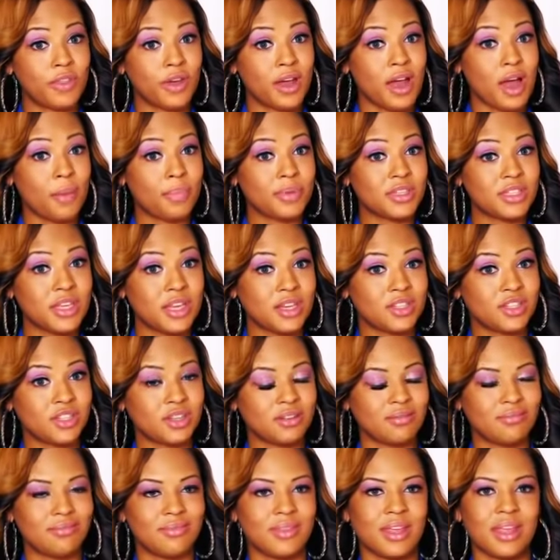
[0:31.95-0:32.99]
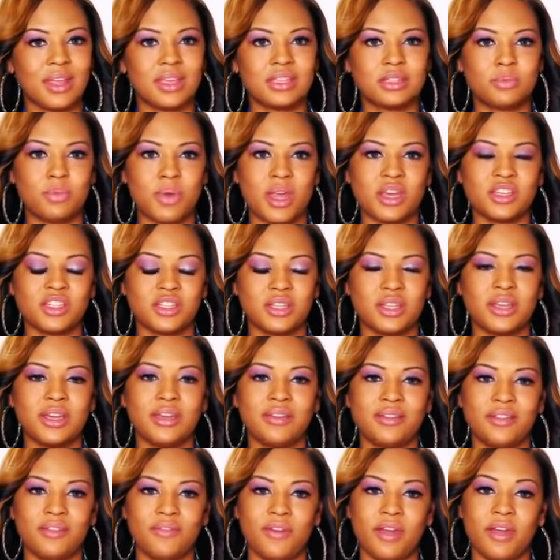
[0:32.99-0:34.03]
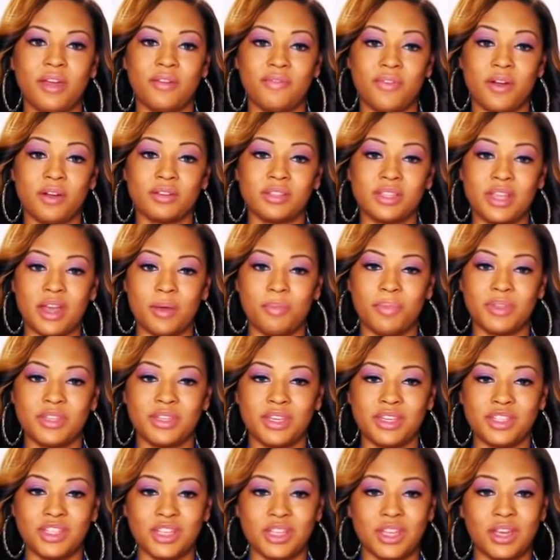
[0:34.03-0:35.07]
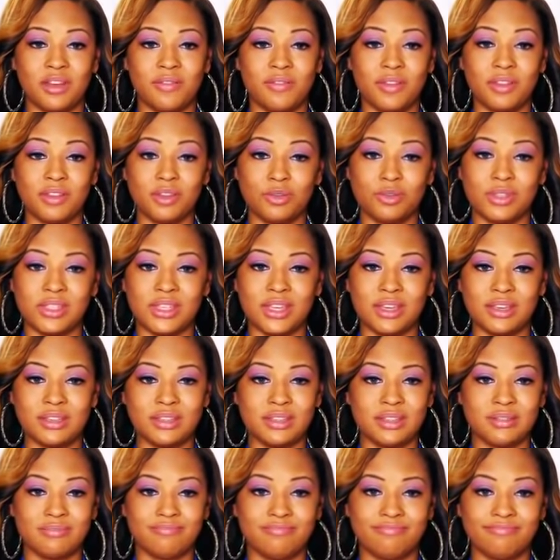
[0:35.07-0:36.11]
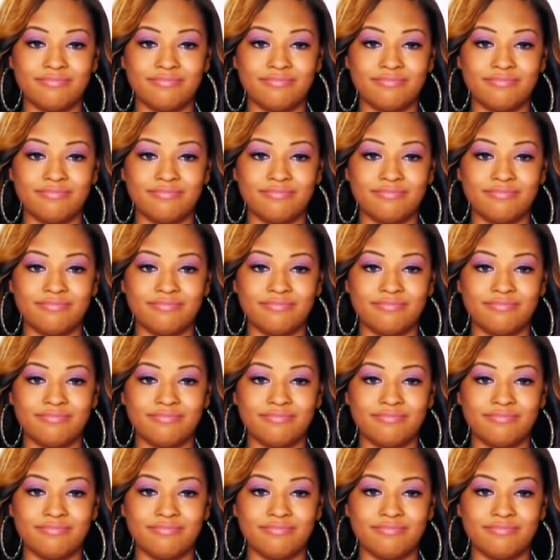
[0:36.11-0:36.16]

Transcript: the competition, especially the very first competition of the new season.